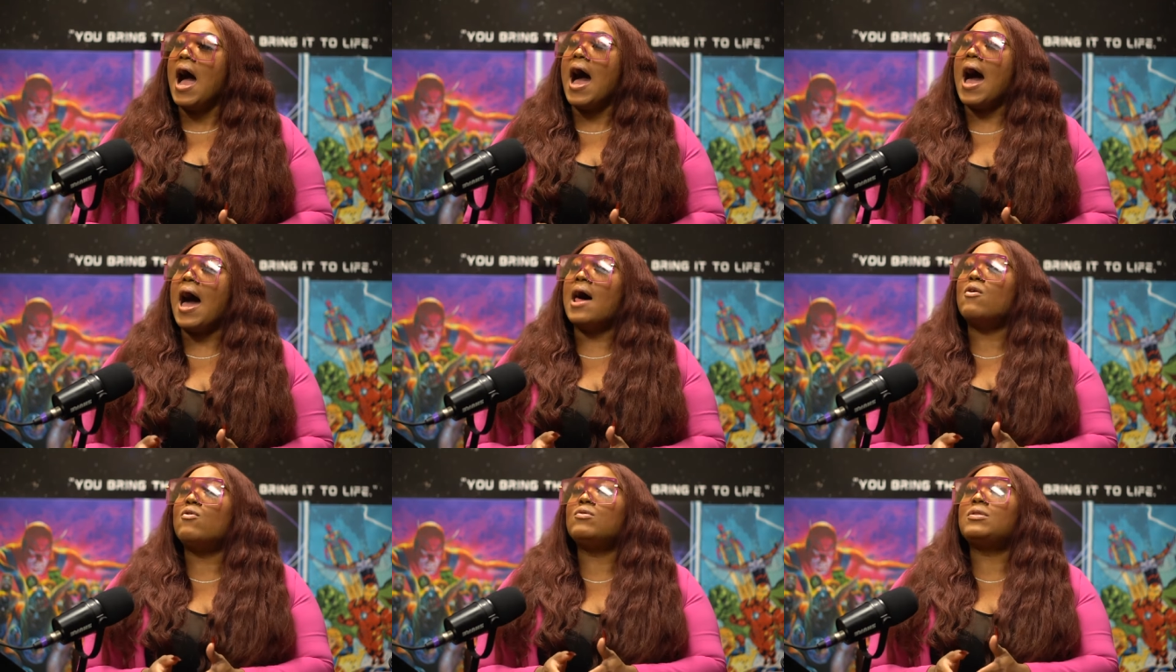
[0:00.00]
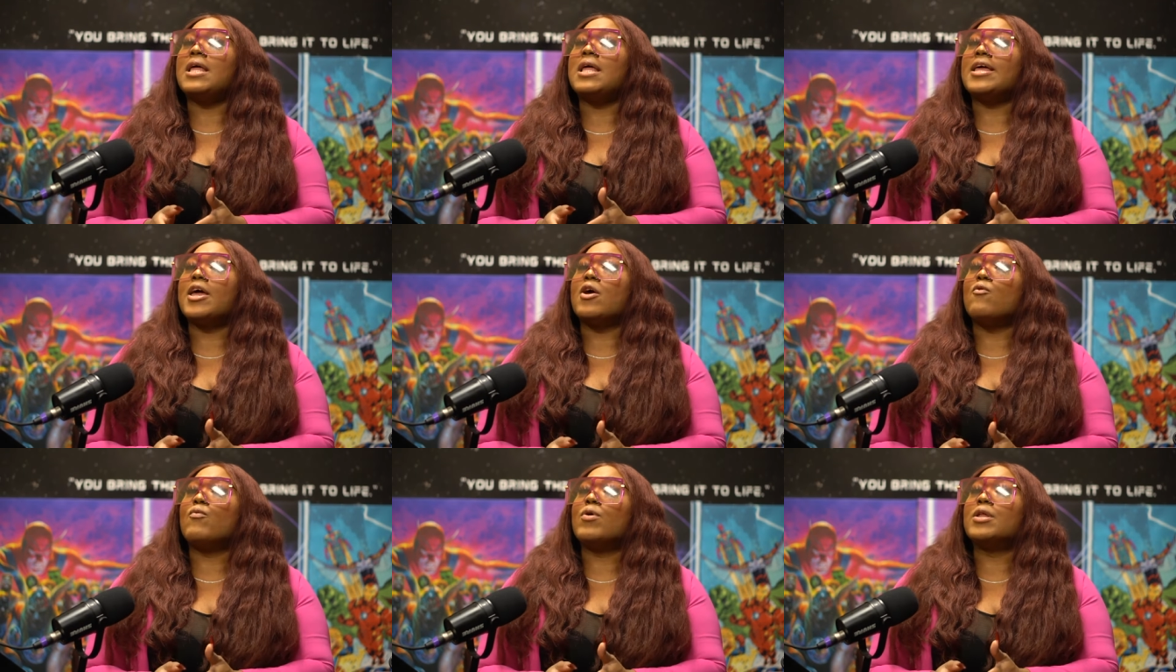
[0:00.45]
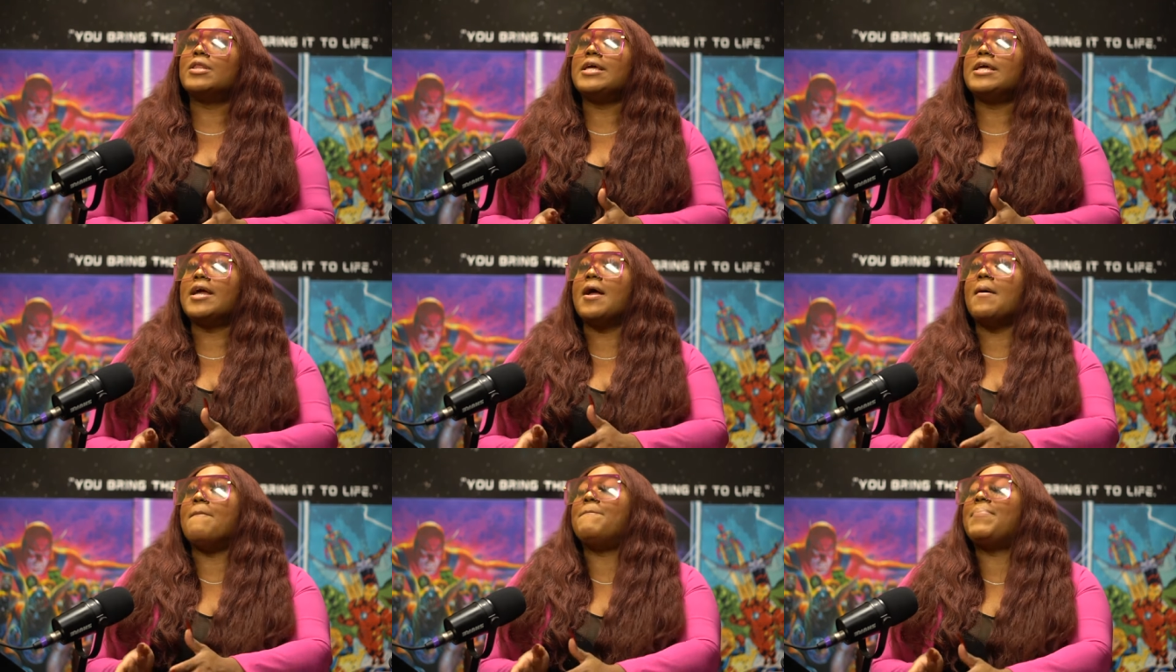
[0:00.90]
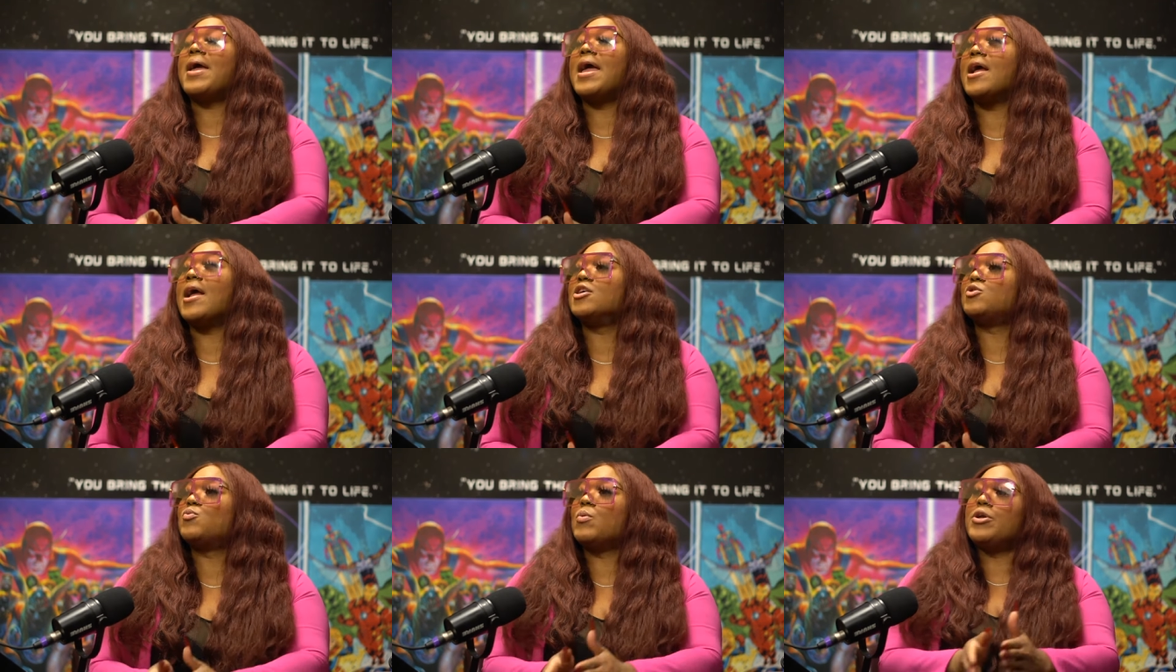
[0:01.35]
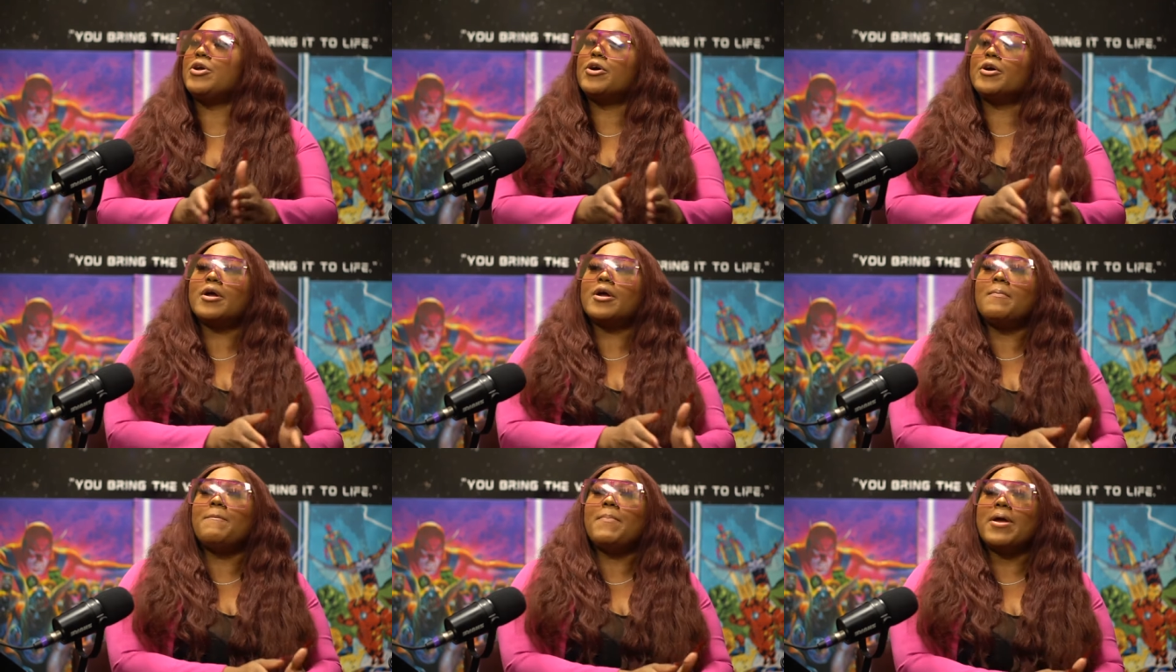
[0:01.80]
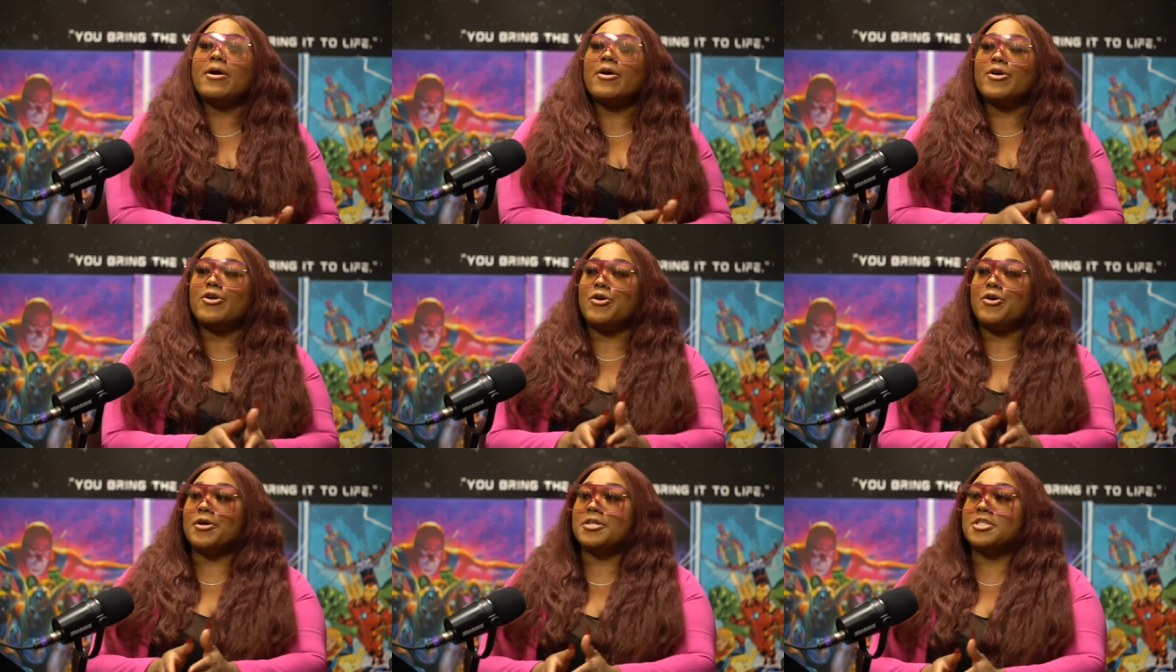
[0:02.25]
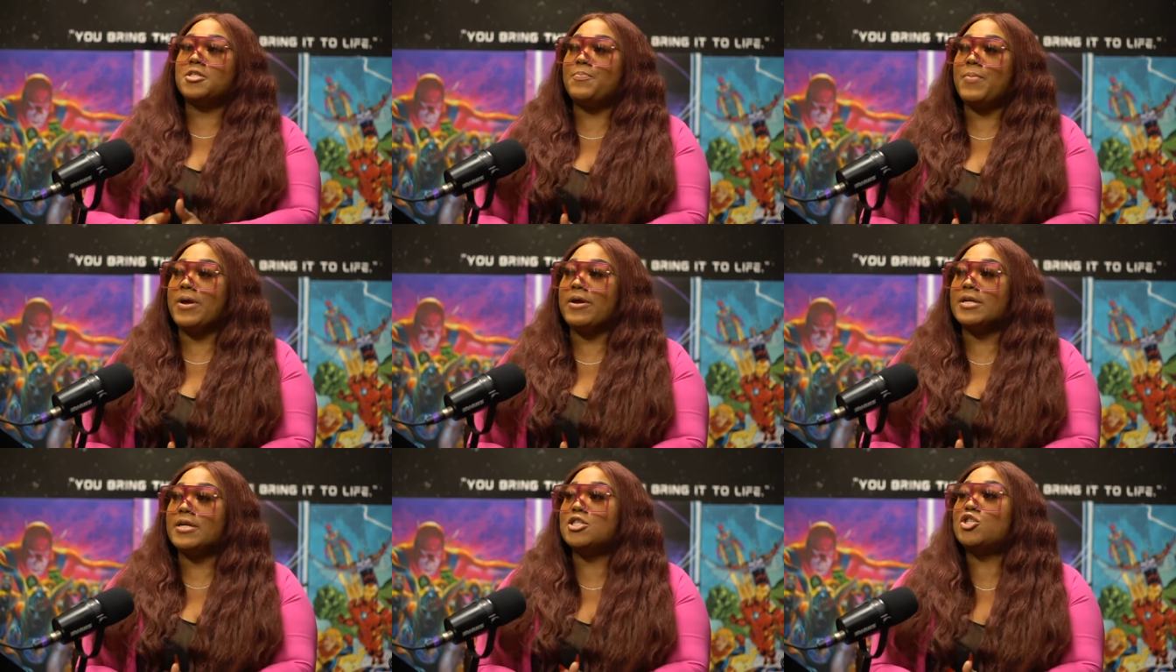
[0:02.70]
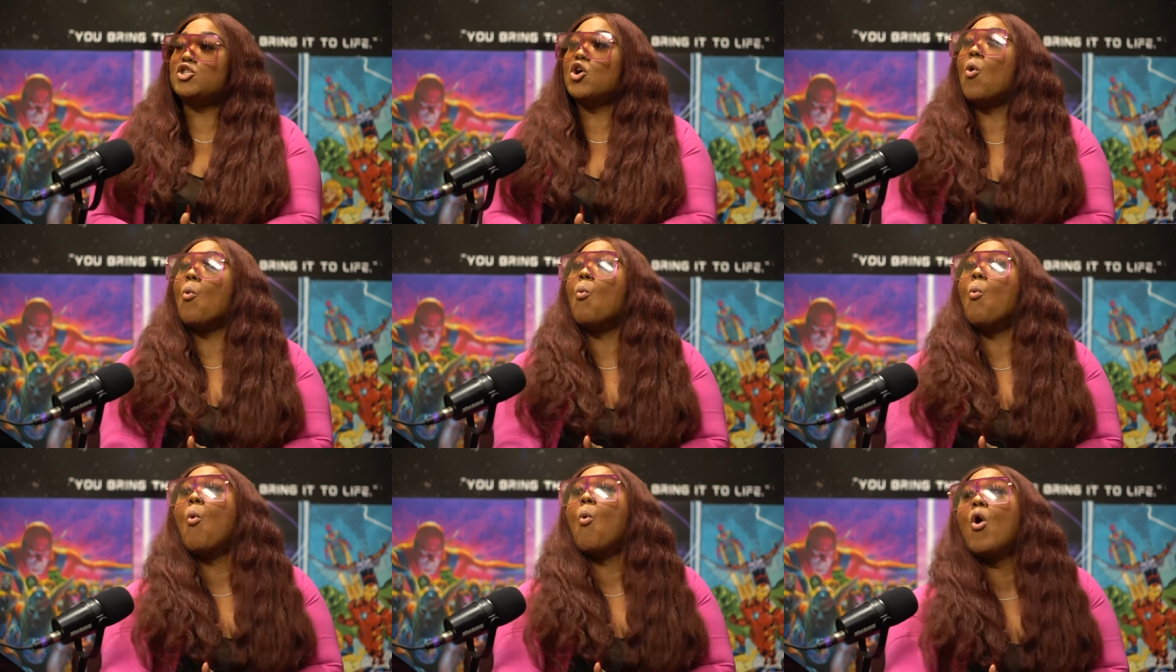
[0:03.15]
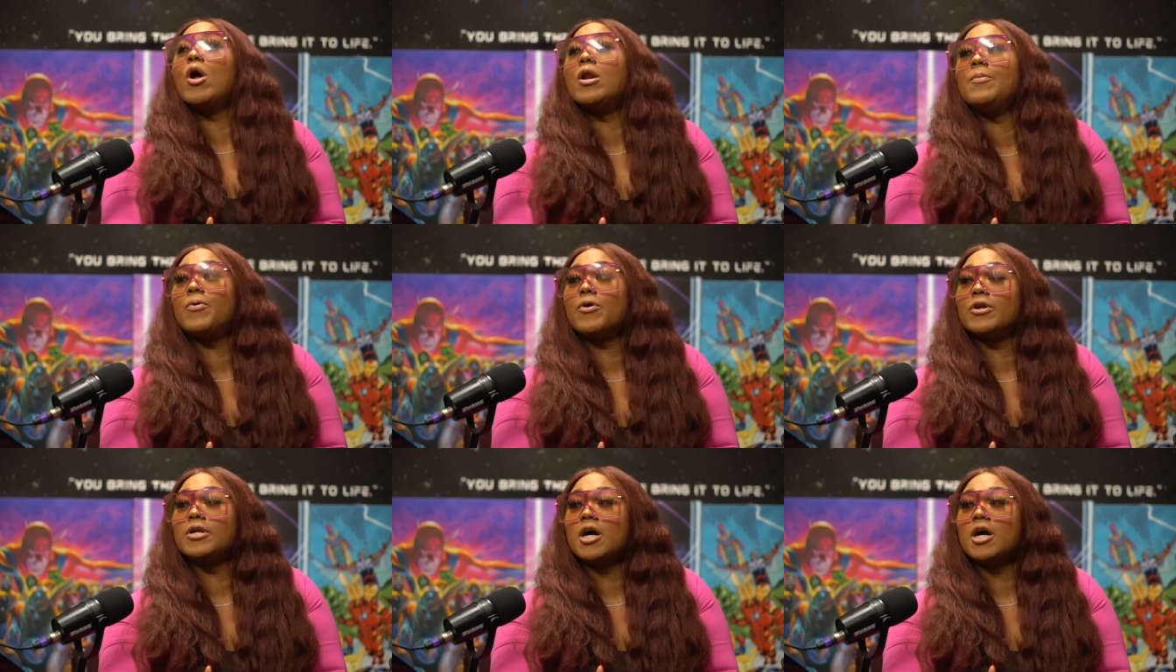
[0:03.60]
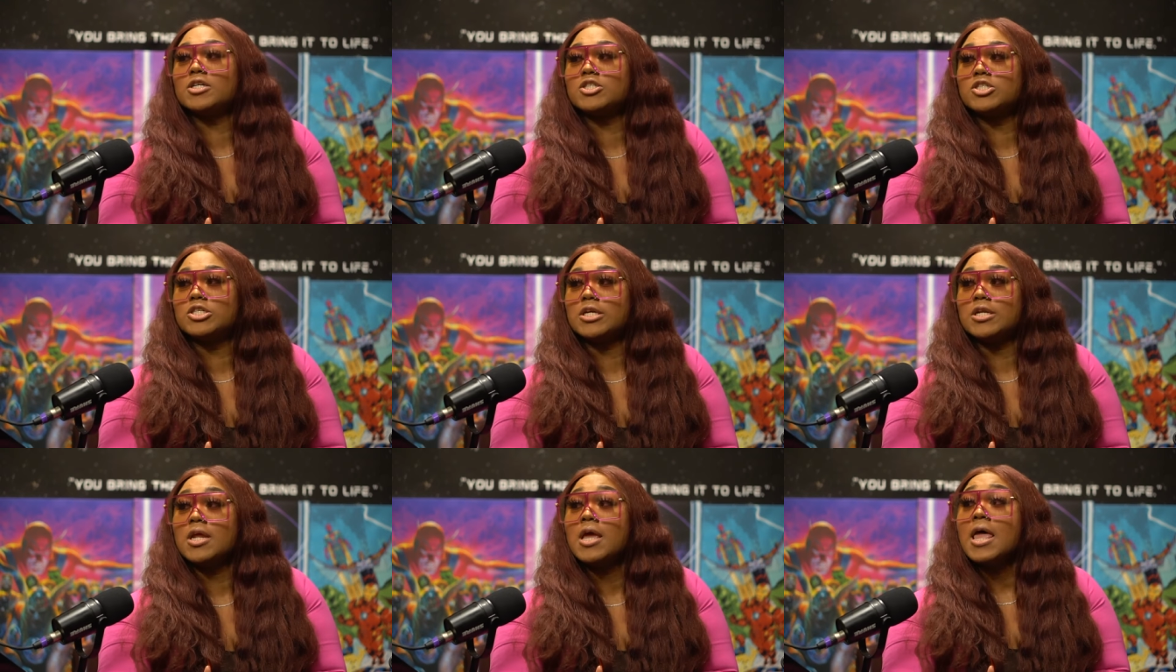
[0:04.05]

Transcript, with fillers: I don't think it really compares when you're comparing your experience to one production.